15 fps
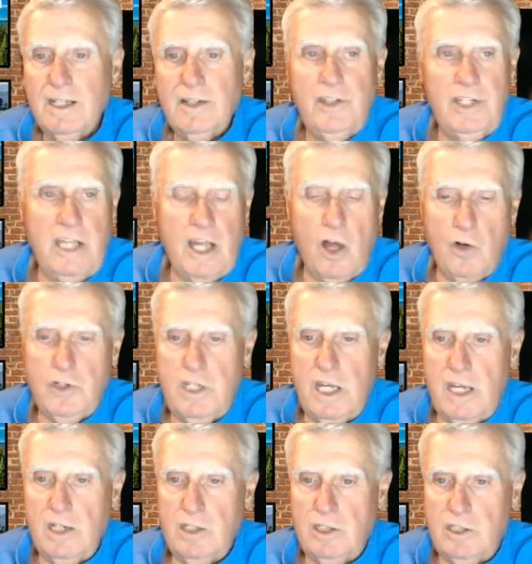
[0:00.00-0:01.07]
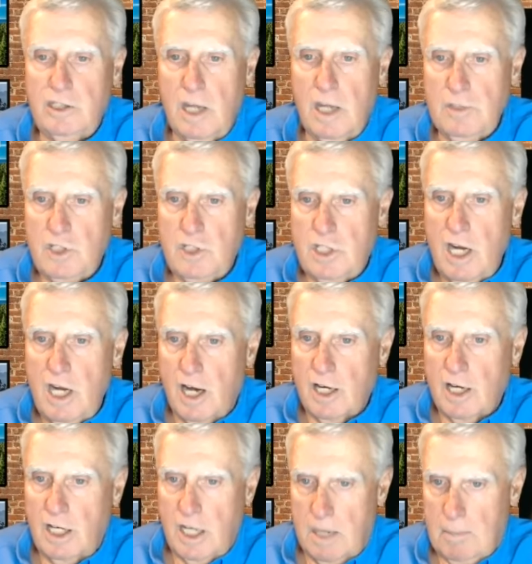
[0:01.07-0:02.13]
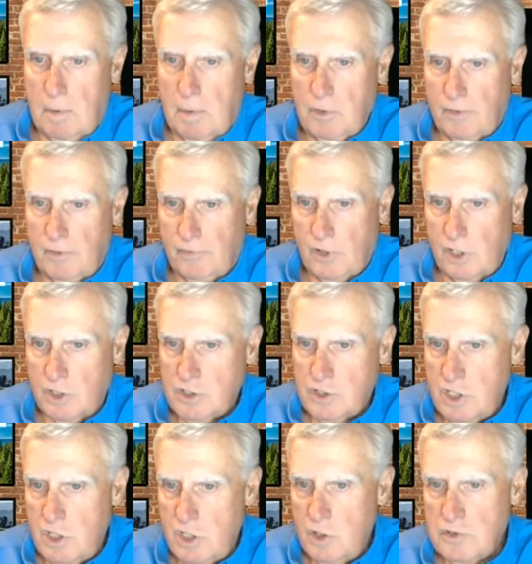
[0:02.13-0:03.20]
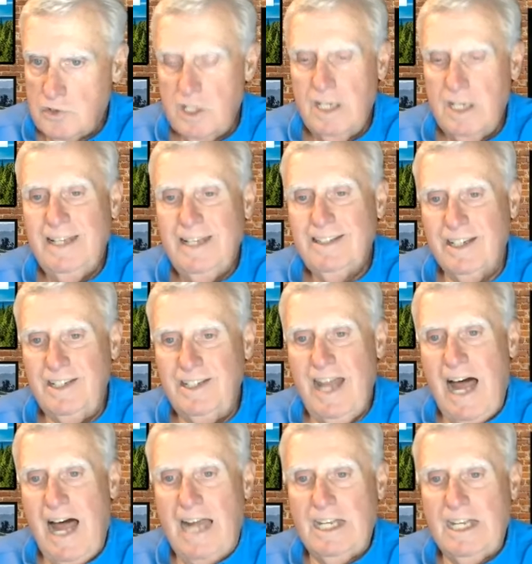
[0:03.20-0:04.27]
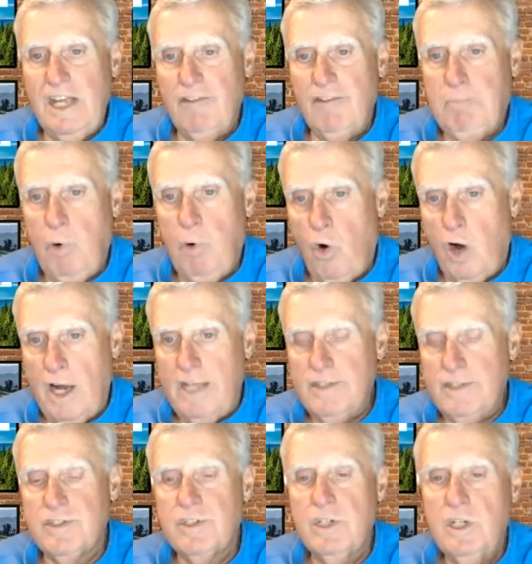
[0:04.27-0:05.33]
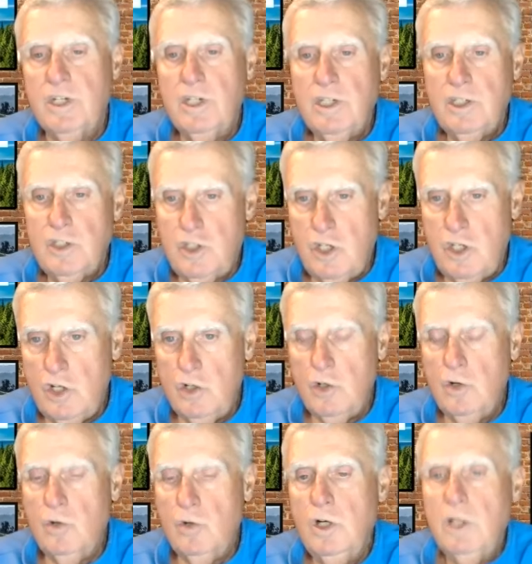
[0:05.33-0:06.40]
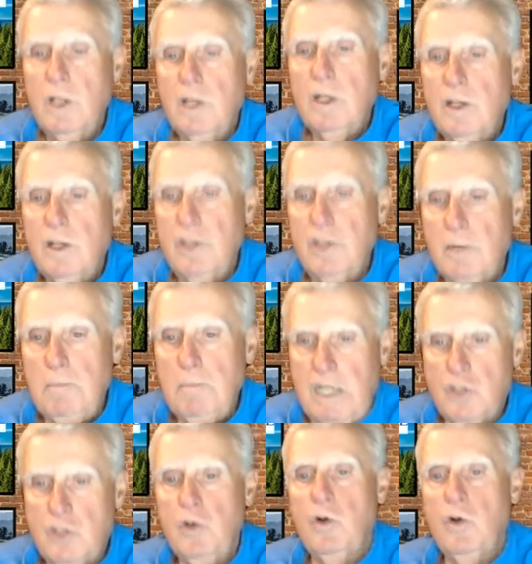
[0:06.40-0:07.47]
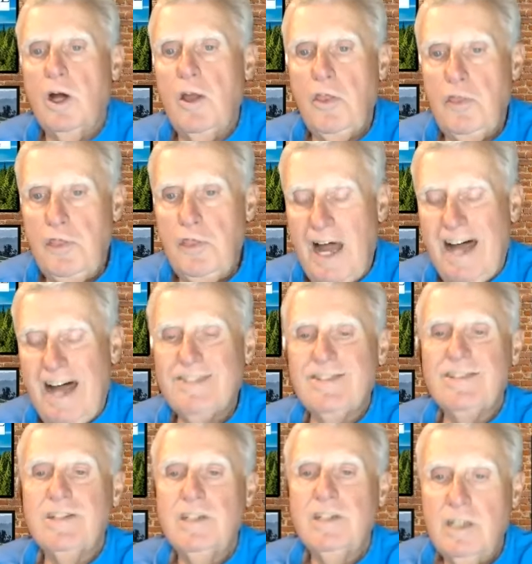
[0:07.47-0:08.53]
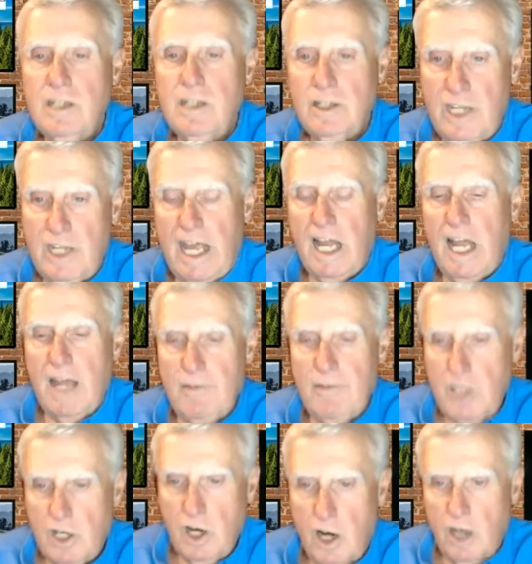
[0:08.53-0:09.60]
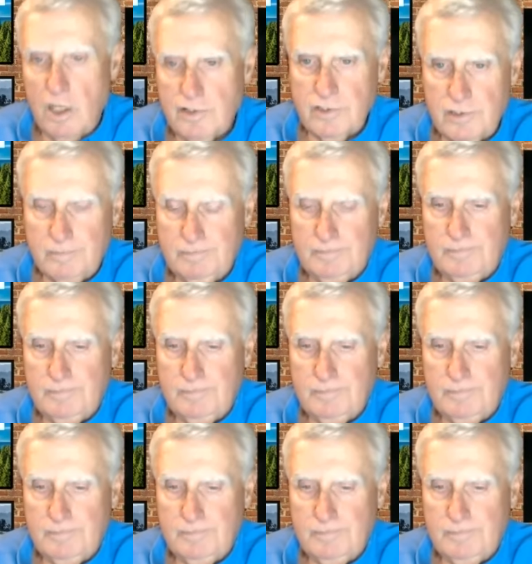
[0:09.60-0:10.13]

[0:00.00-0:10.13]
the OWGR can come up with for excuse to not give points to the MENA Tour, thus the LIV, Carlos.